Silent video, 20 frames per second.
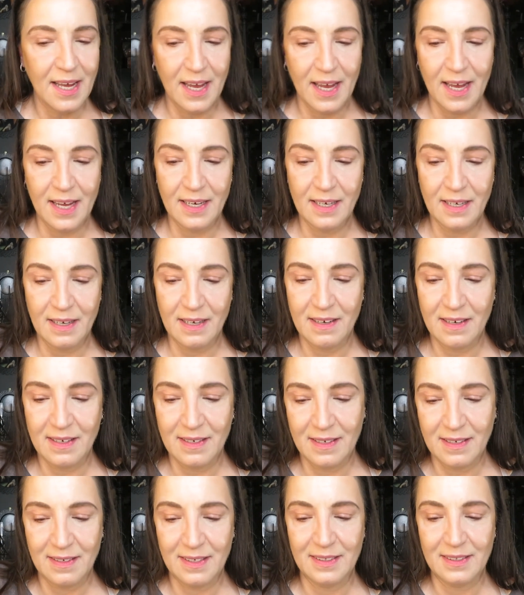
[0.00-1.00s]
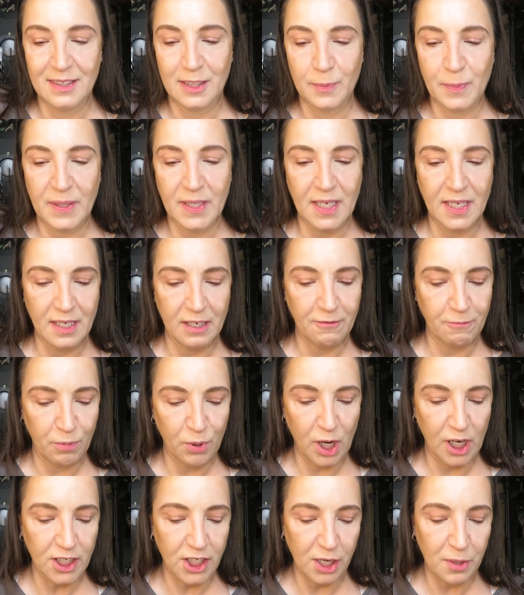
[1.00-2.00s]
And speaking of
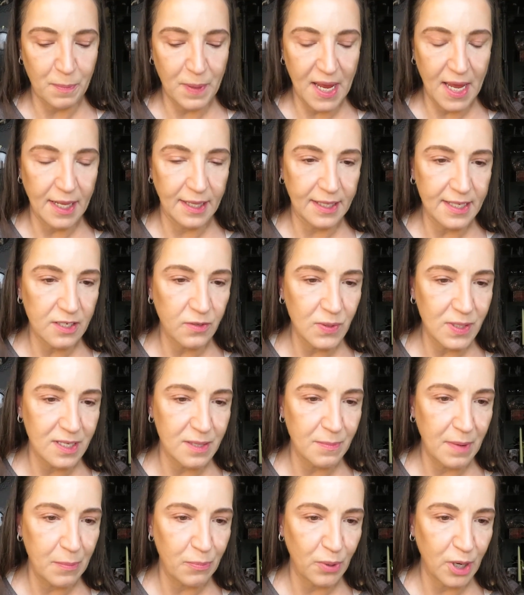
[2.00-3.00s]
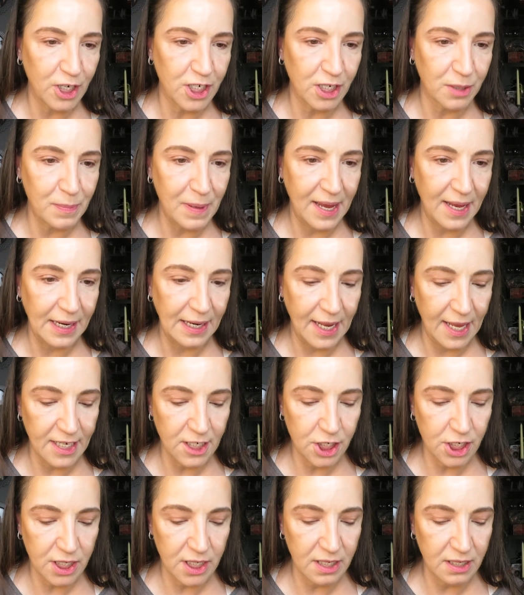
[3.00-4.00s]
project pan, this was in my project pan
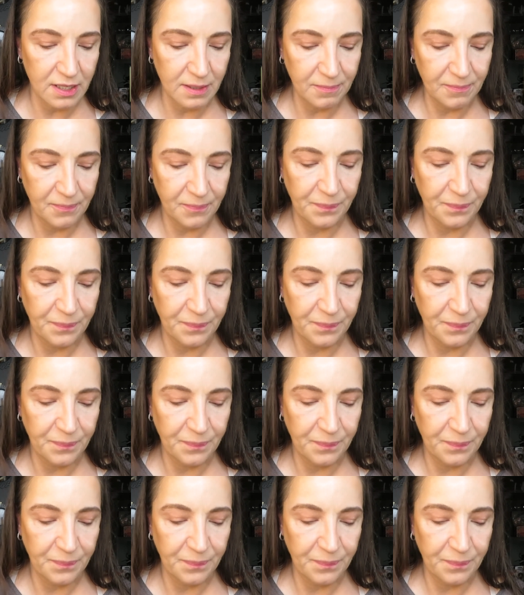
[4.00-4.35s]
last year.